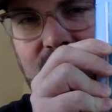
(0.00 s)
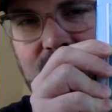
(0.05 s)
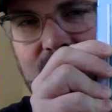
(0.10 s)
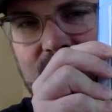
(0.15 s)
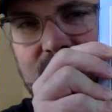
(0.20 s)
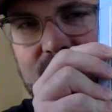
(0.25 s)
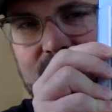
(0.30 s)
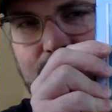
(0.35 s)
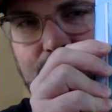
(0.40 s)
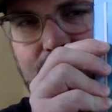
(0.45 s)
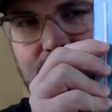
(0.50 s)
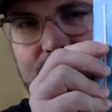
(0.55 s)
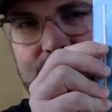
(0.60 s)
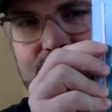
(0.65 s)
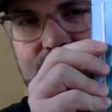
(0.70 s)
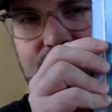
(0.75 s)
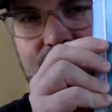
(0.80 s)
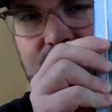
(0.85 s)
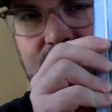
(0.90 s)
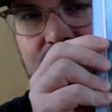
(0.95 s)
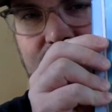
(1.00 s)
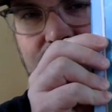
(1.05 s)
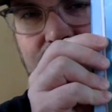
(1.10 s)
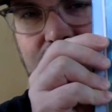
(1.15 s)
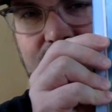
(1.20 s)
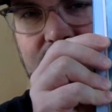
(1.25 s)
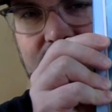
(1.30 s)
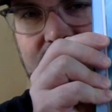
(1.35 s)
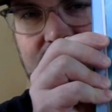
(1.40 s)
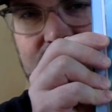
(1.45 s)
look at the picture. Can you
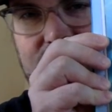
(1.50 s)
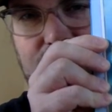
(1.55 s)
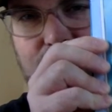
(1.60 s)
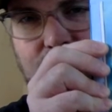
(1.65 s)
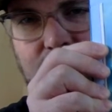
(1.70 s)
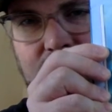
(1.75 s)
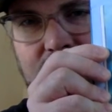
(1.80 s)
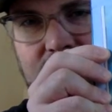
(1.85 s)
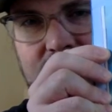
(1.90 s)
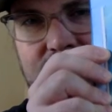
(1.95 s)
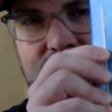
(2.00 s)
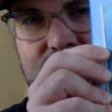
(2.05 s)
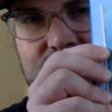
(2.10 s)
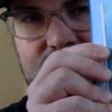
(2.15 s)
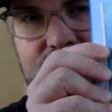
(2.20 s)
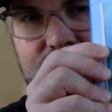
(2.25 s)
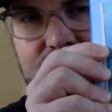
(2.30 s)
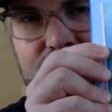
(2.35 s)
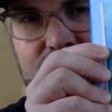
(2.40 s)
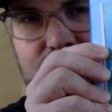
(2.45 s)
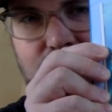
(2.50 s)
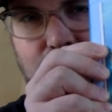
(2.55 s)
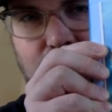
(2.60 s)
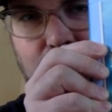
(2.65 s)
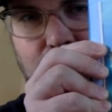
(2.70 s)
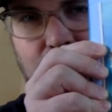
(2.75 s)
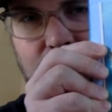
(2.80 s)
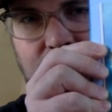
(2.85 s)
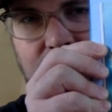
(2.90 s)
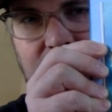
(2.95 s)
guess what instruments we're
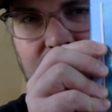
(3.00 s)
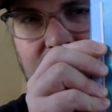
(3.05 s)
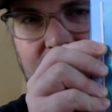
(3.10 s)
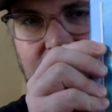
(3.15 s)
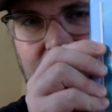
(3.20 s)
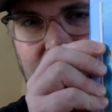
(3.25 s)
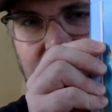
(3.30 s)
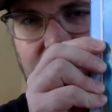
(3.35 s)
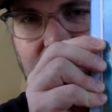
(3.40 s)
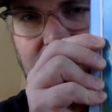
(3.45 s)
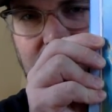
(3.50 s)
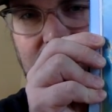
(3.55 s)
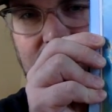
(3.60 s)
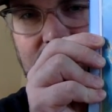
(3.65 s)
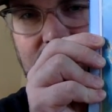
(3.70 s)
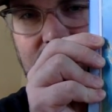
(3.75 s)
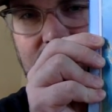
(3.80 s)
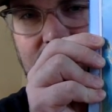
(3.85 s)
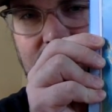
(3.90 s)
really going to hear?